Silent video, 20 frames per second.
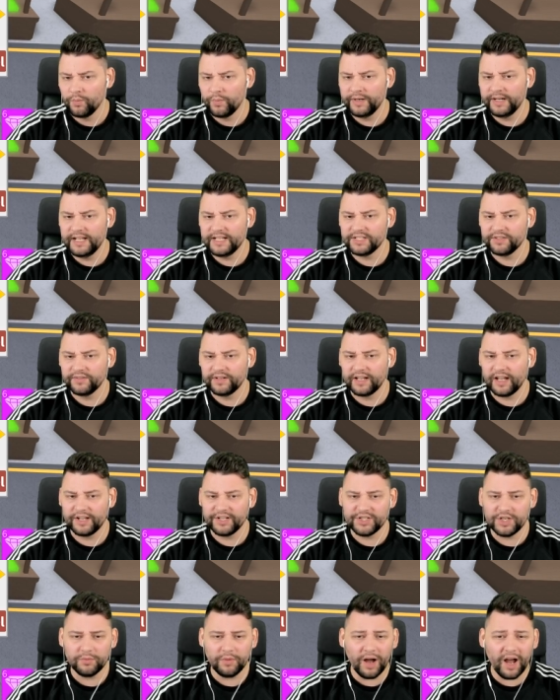We need
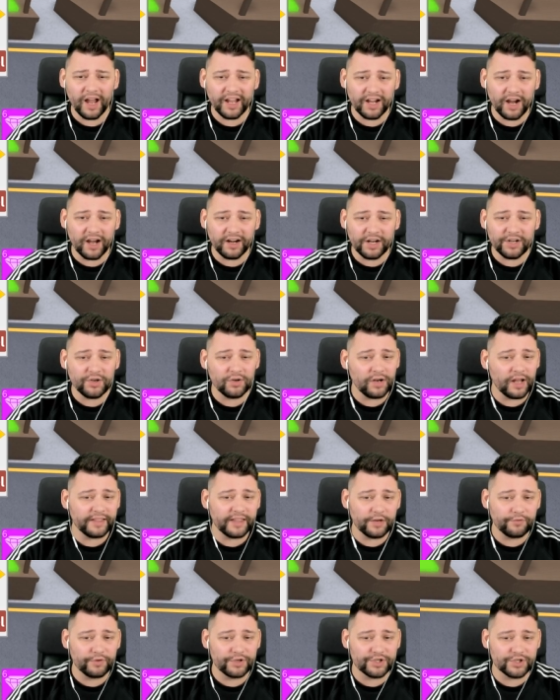something... You know what? I kind of do
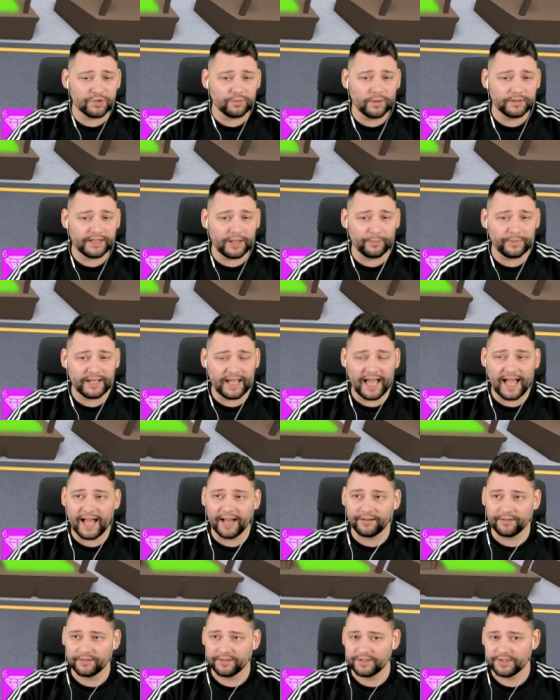like the original one that we
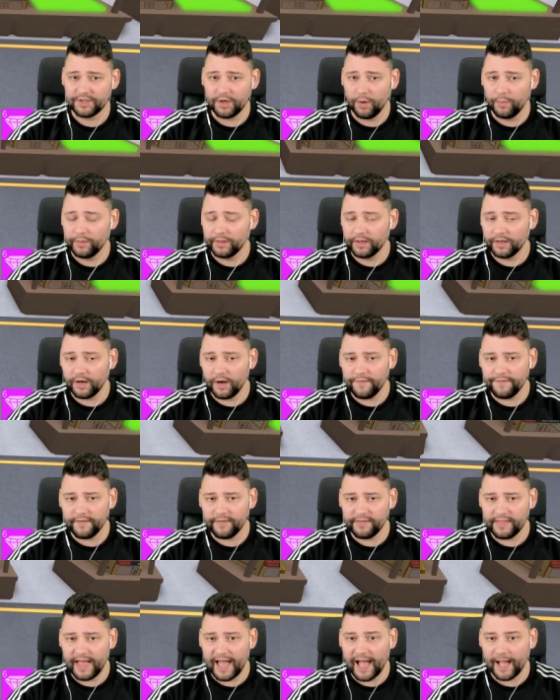had. So we're going to go
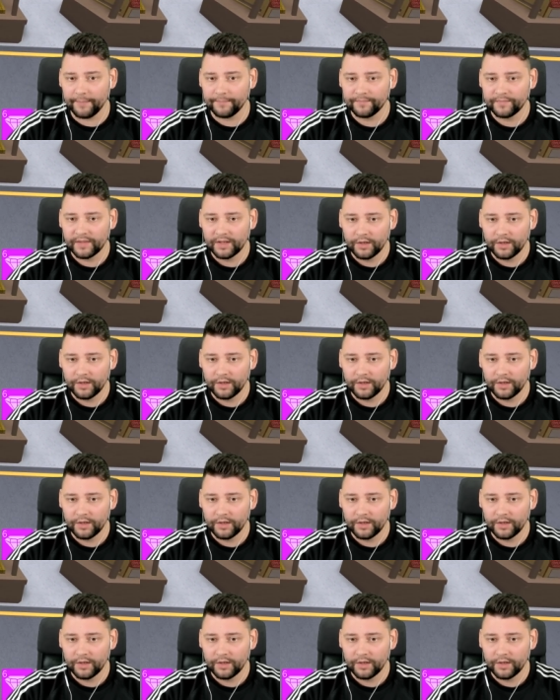for that.